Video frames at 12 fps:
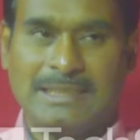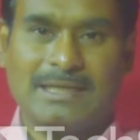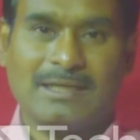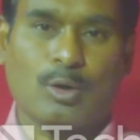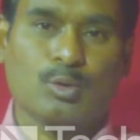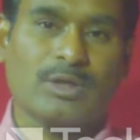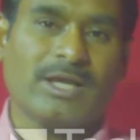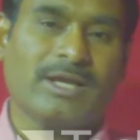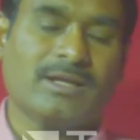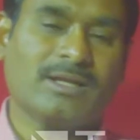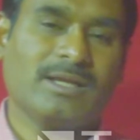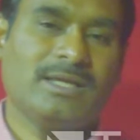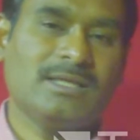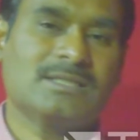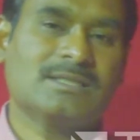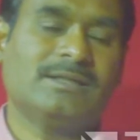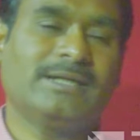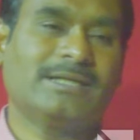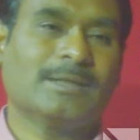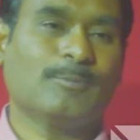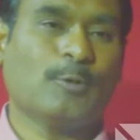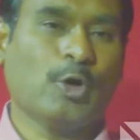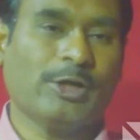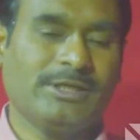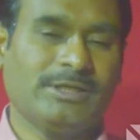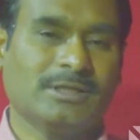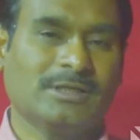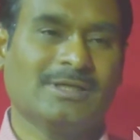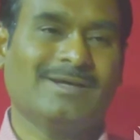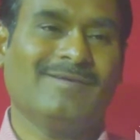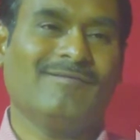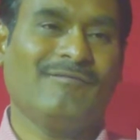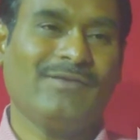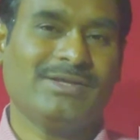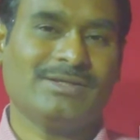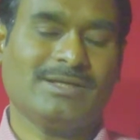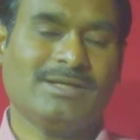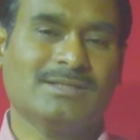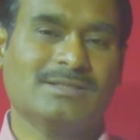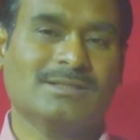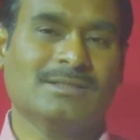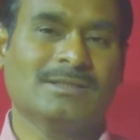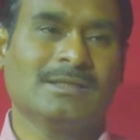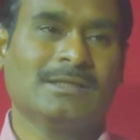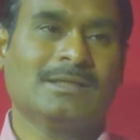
An outlier is a data point which is